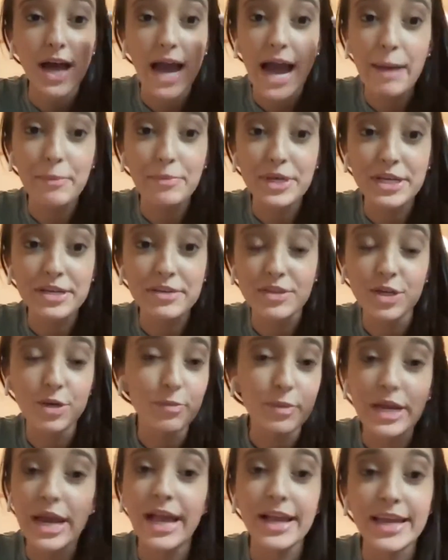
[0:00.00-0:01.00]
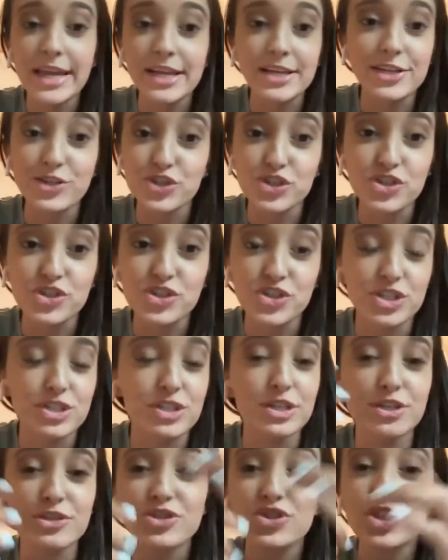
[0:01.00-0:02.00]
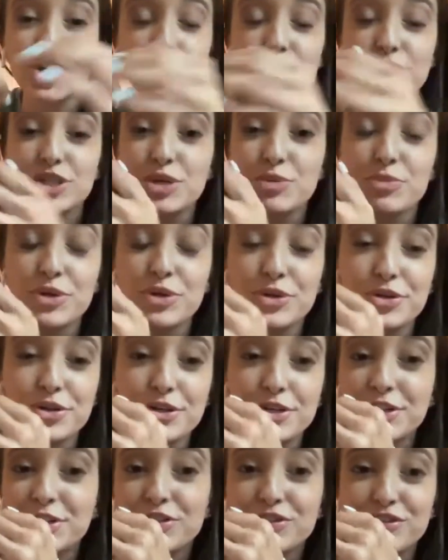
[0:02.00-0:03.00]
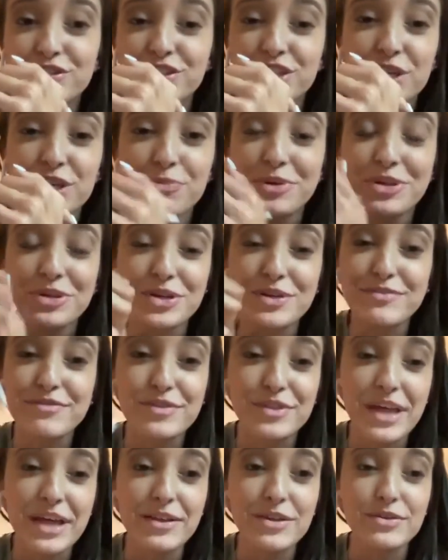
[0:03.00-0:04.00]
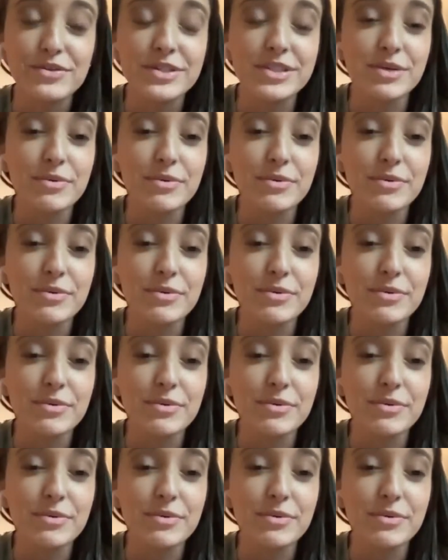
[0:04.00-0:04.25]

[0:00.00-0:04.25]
I'm like them and I can't just sit there and stare at the computer and just keep being there for that long.